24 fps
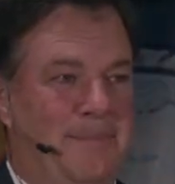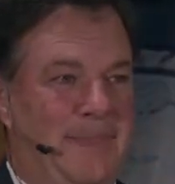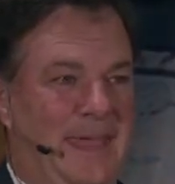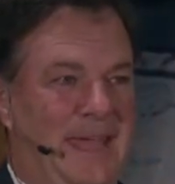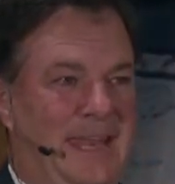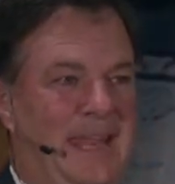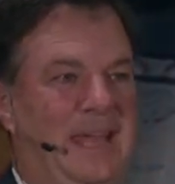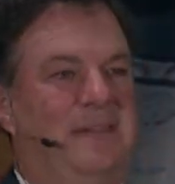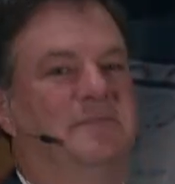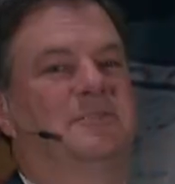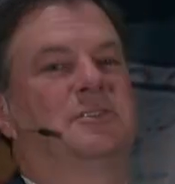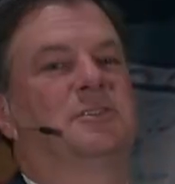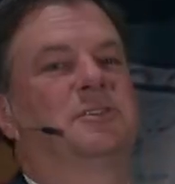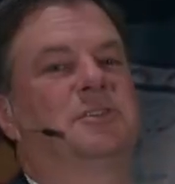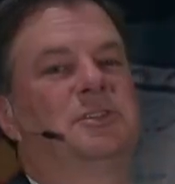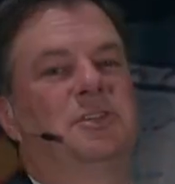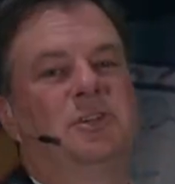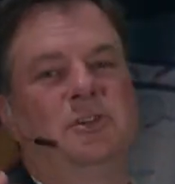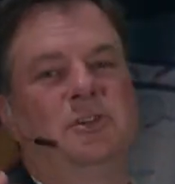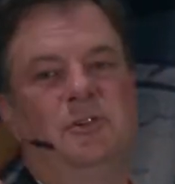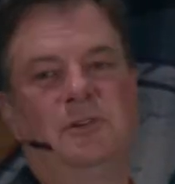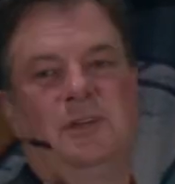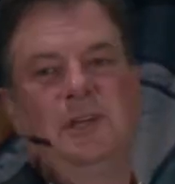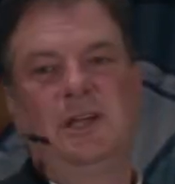And after
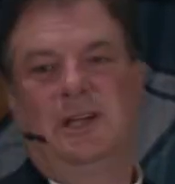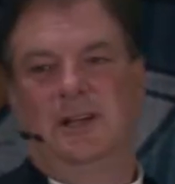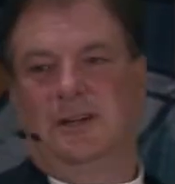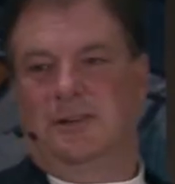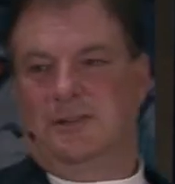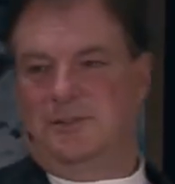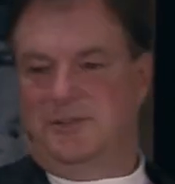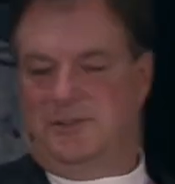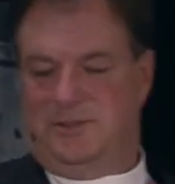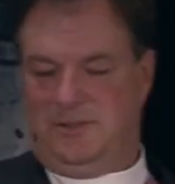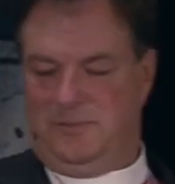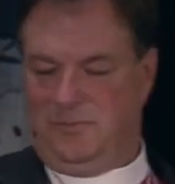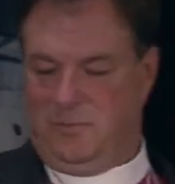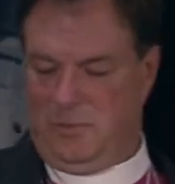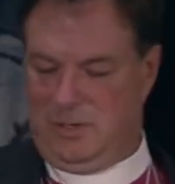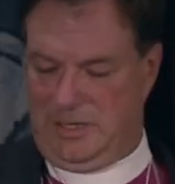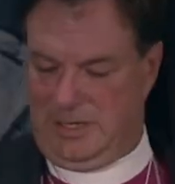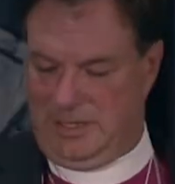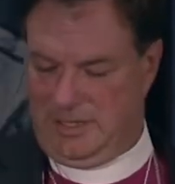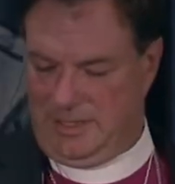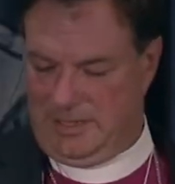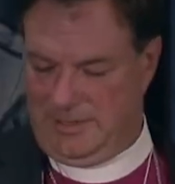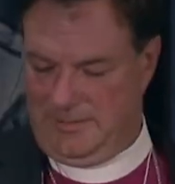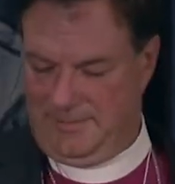two years of
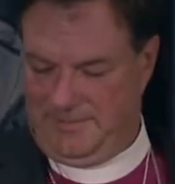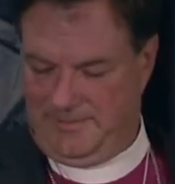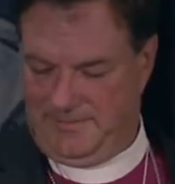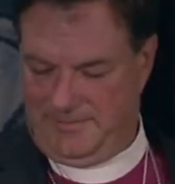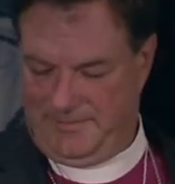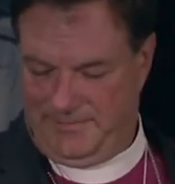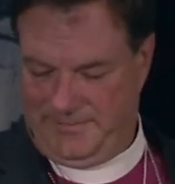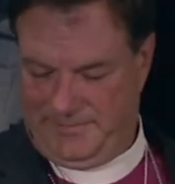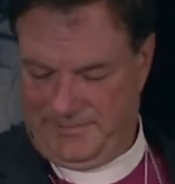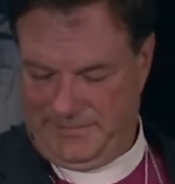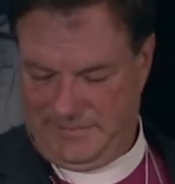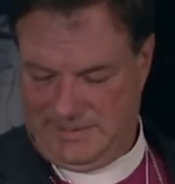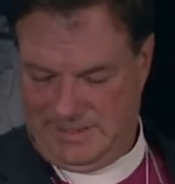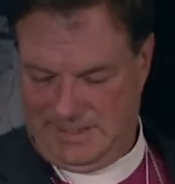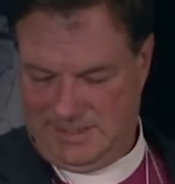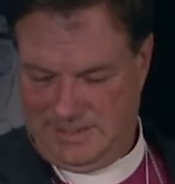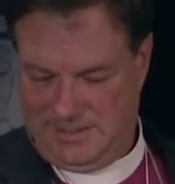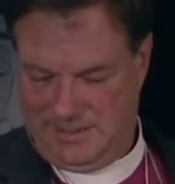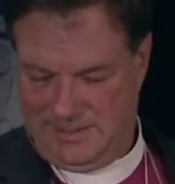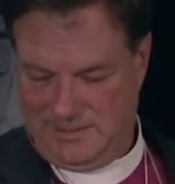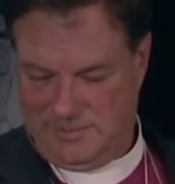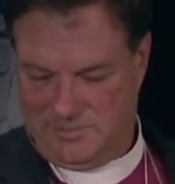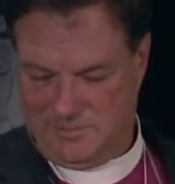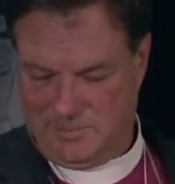work,
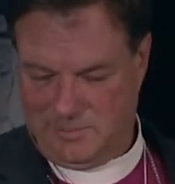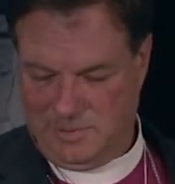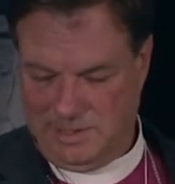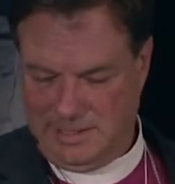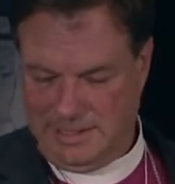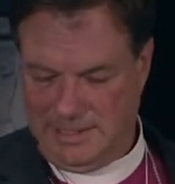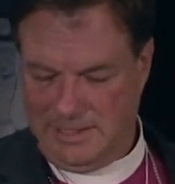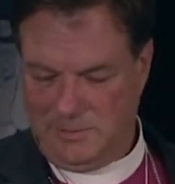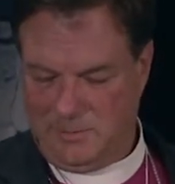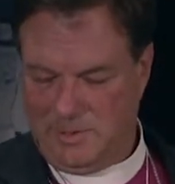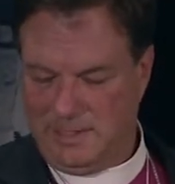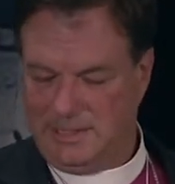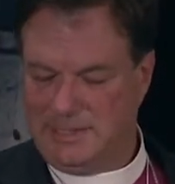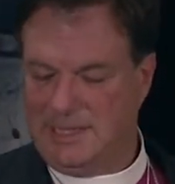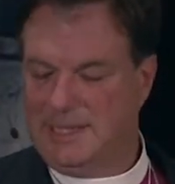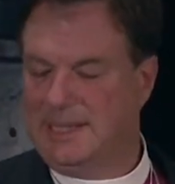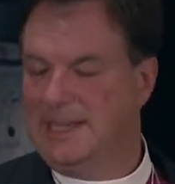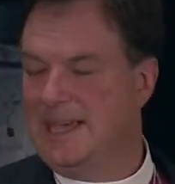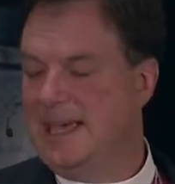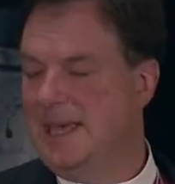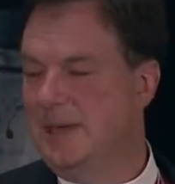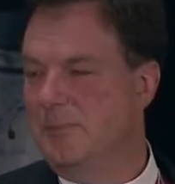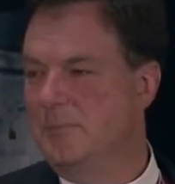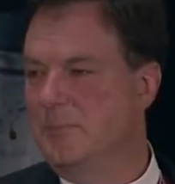really what they
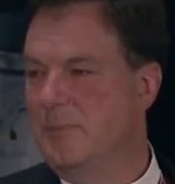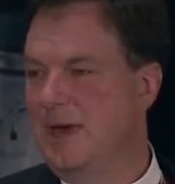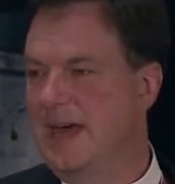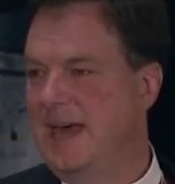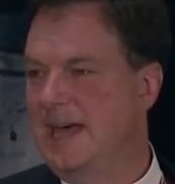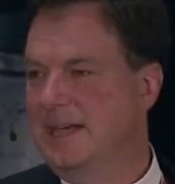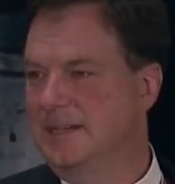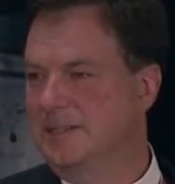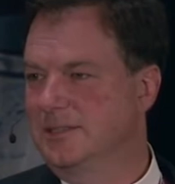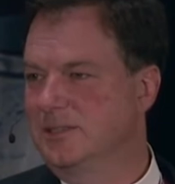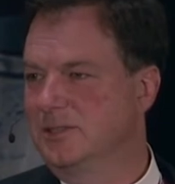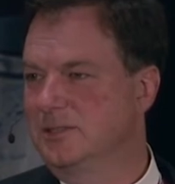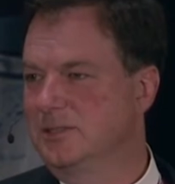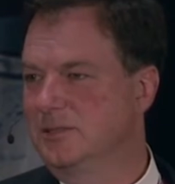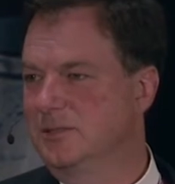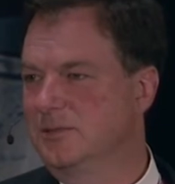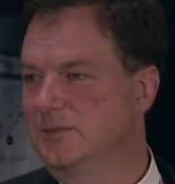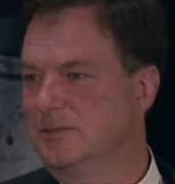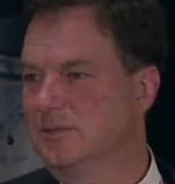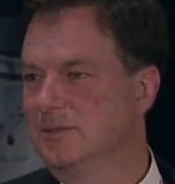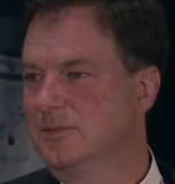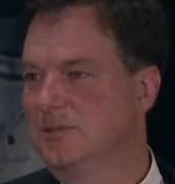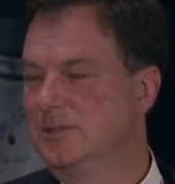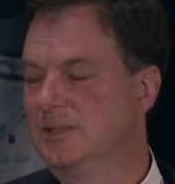came back to
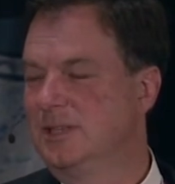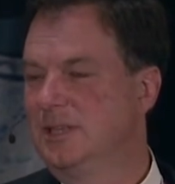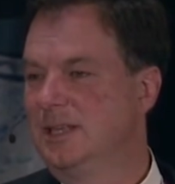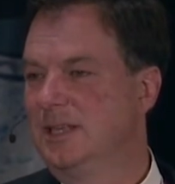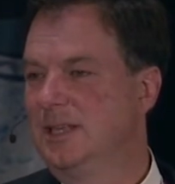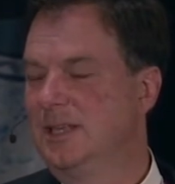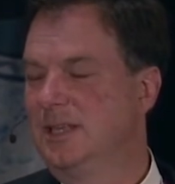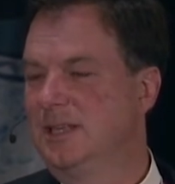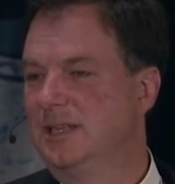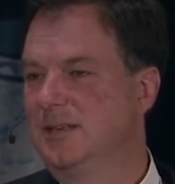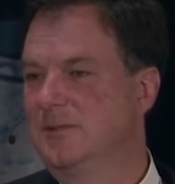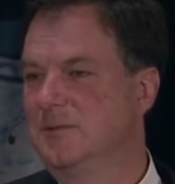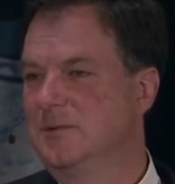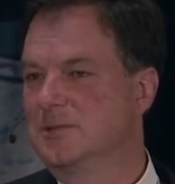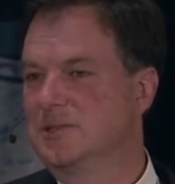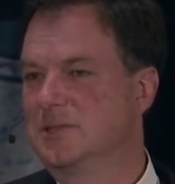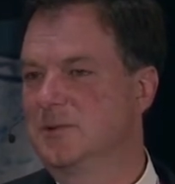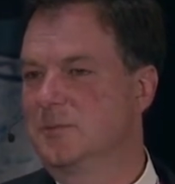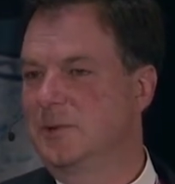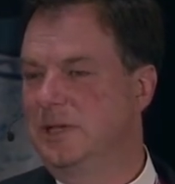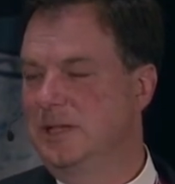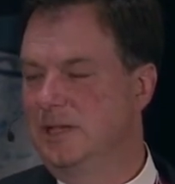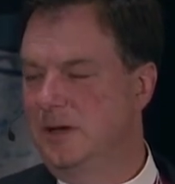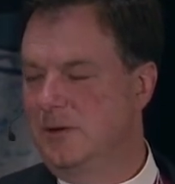was that
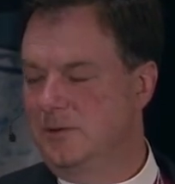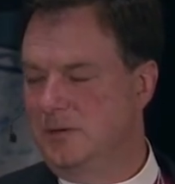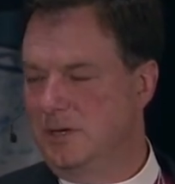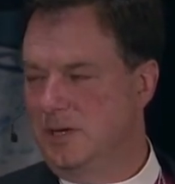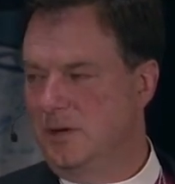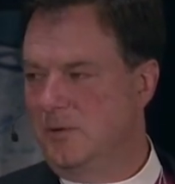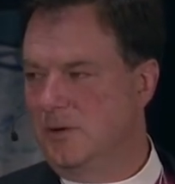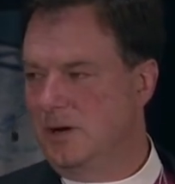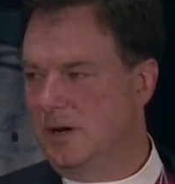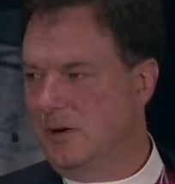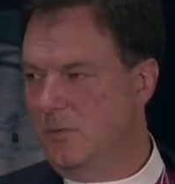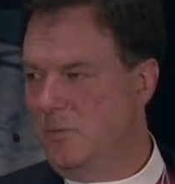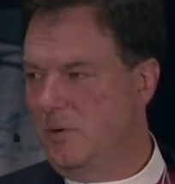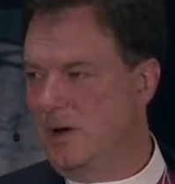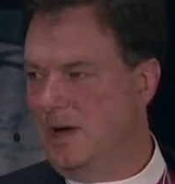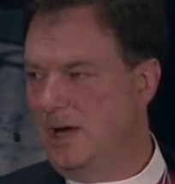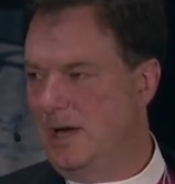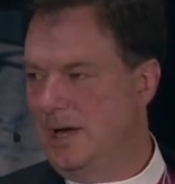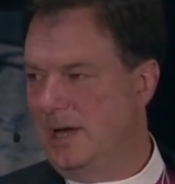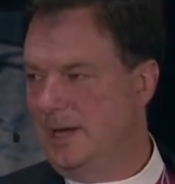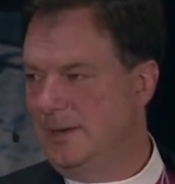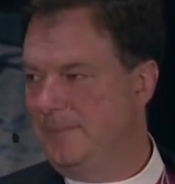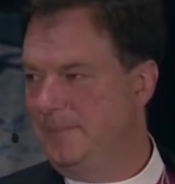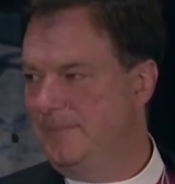we don't know our
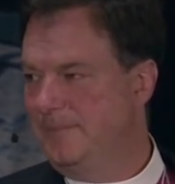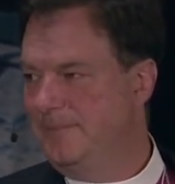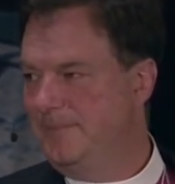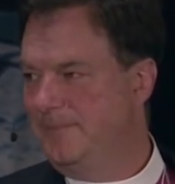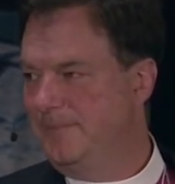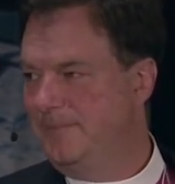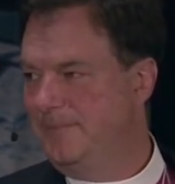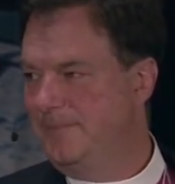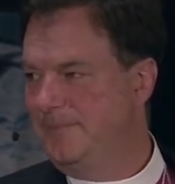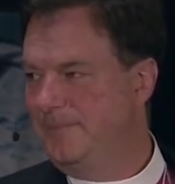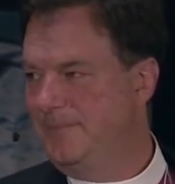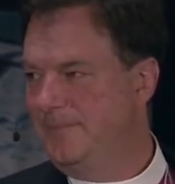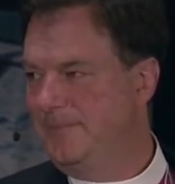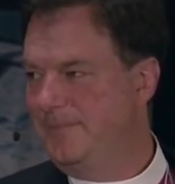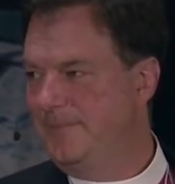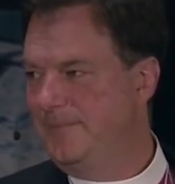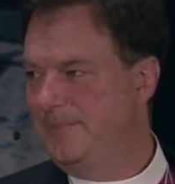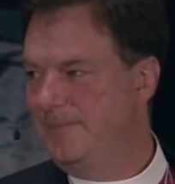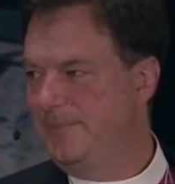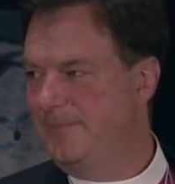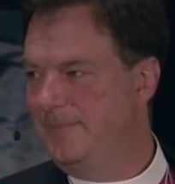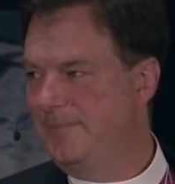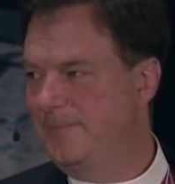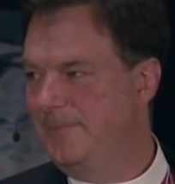why.
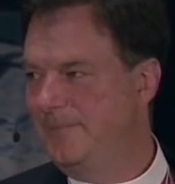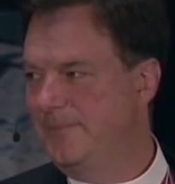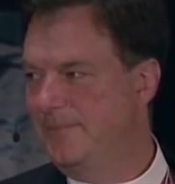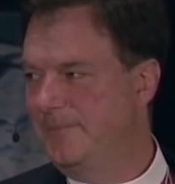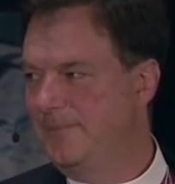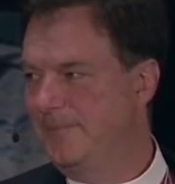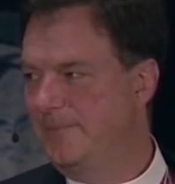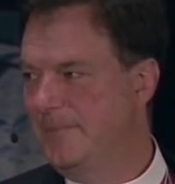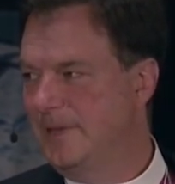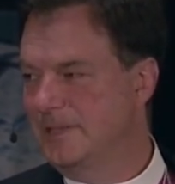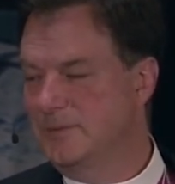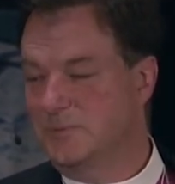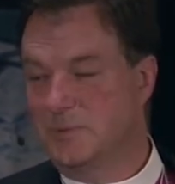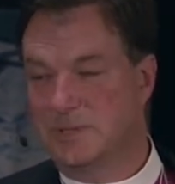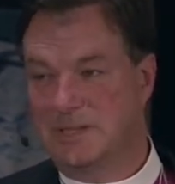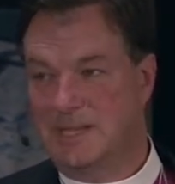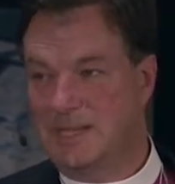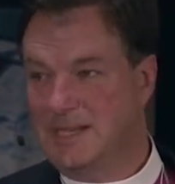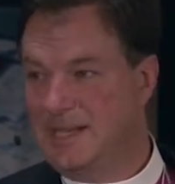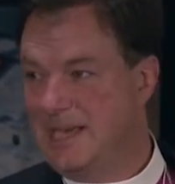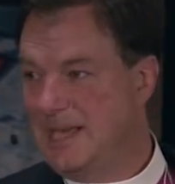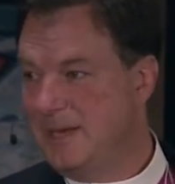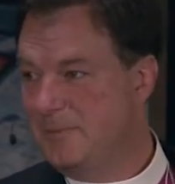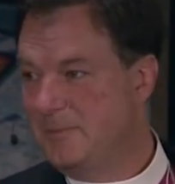That's what they
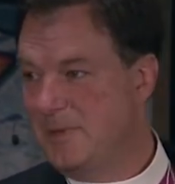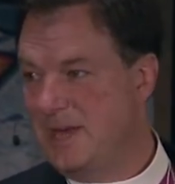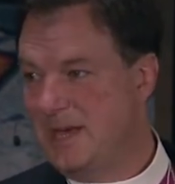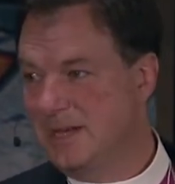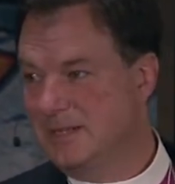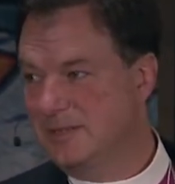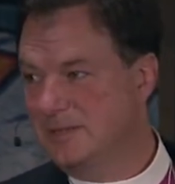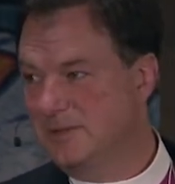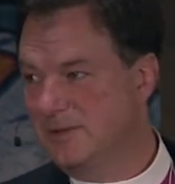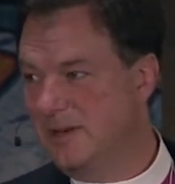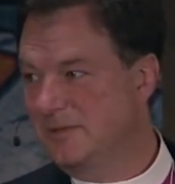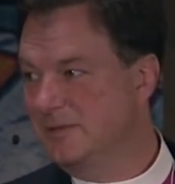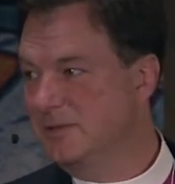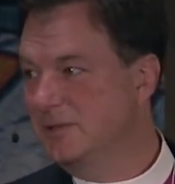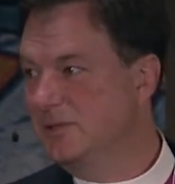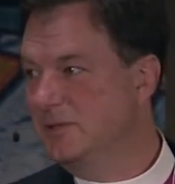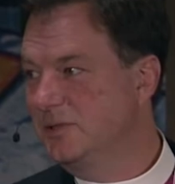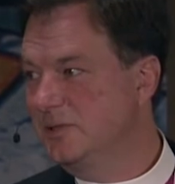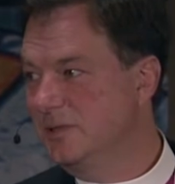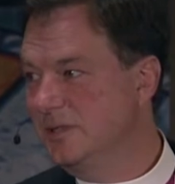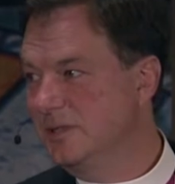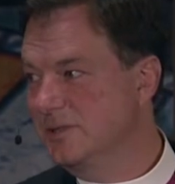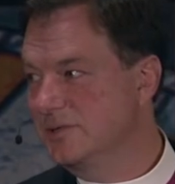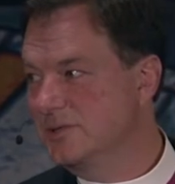came back to after
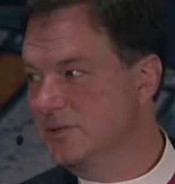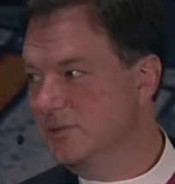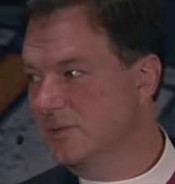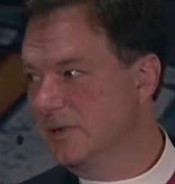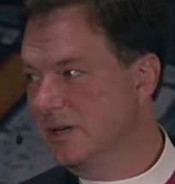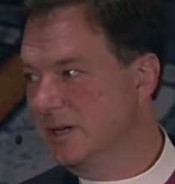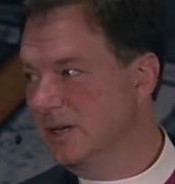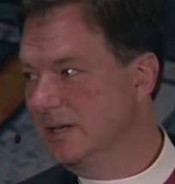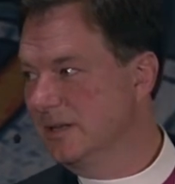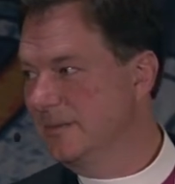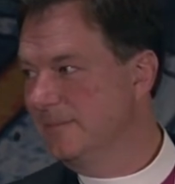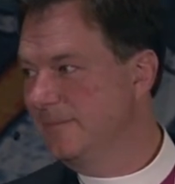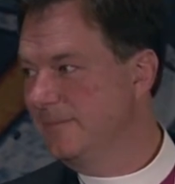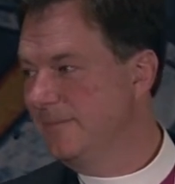two years of work.